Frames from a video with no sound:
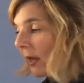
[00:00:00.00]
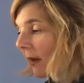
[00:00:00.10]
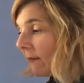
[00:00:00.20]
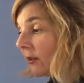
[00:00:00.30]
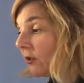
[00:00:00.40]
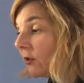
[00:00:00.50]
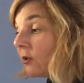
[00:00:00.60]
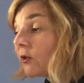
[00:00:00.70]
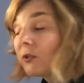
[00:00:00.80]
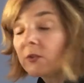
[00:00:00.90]
have
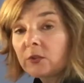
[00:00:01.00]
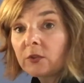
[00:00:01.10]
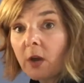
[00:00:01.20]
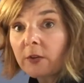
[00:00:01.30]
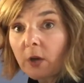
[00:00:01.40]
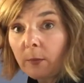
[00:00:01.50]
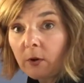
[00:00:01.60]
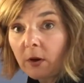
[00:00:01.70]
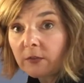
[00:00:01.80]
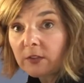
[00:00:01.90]
a double
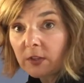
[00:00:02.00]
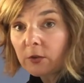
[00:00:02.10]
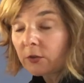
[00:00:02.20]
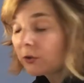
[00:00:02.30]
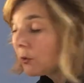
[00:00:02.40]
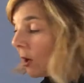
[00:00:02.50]
consonant or two